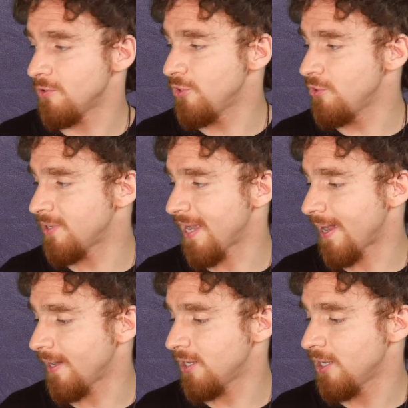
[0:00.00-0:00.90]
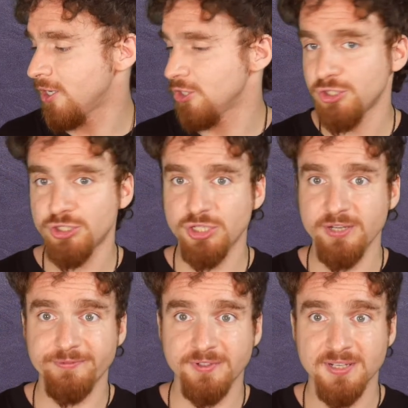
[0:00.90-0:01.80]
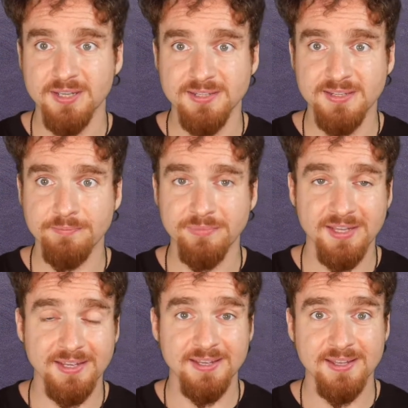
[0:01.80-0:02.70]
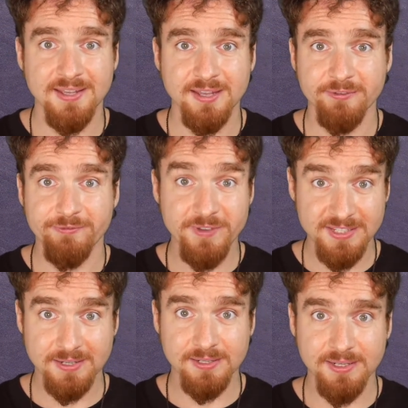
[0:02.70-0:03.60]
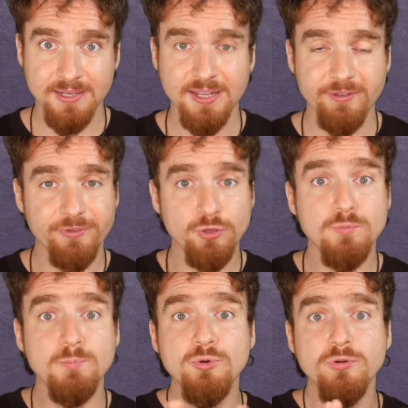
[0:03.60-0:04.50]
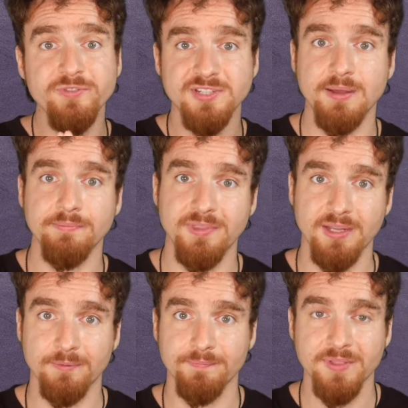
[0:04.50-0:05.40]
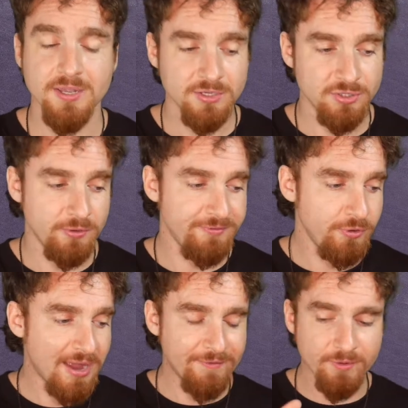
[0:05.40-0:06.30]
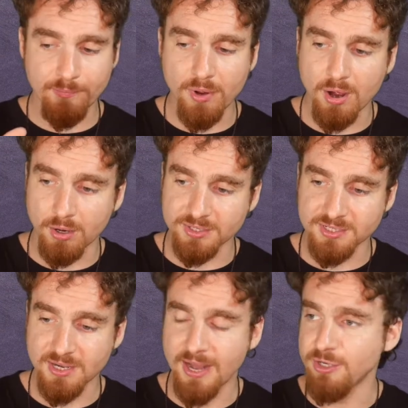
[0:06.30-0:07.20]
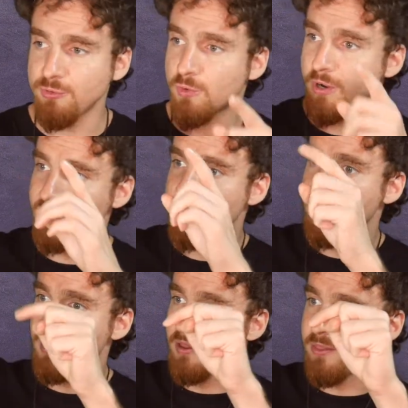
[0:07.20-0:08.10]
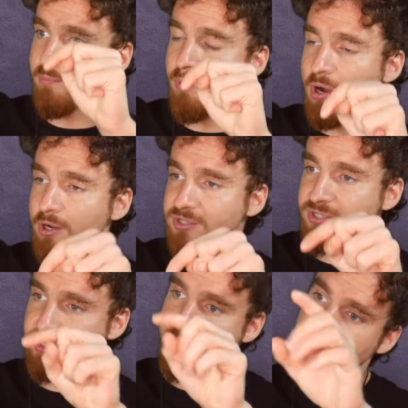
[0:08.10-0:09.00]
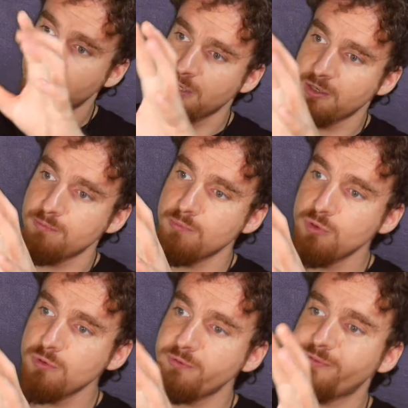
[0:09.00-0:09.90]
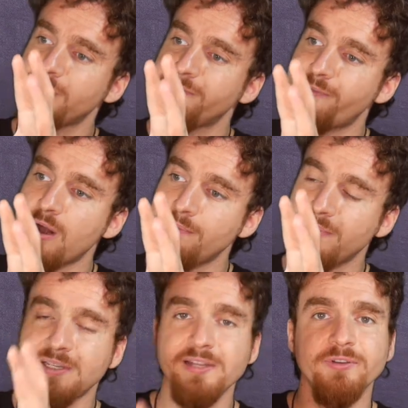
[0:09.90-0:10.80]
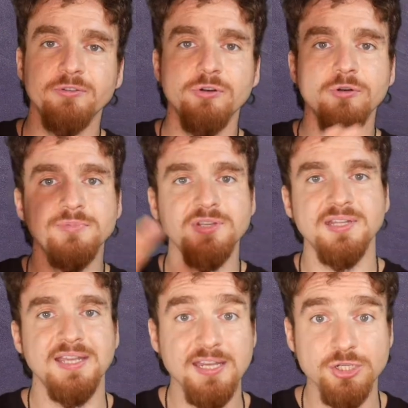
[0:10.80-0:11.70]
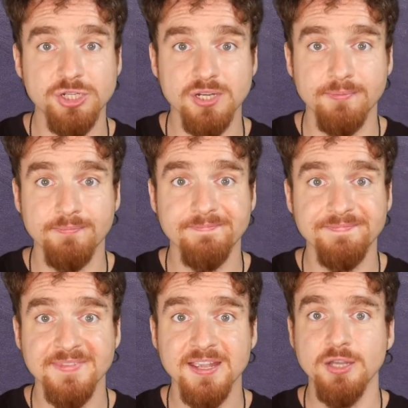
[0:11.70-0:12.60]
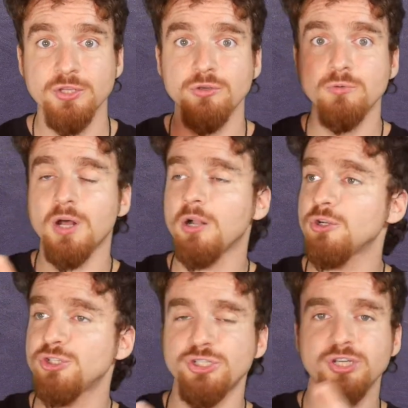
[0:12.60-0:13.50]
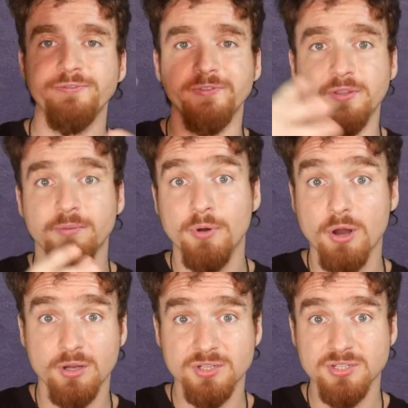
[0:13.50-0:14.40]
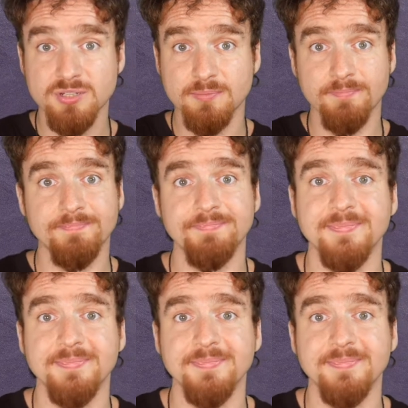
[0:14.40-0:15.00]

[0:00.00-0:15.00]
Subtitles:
So you can shift something physically if you move something. So if you have a box and you want the box moved from the living room to the kitchen, you will shift the box.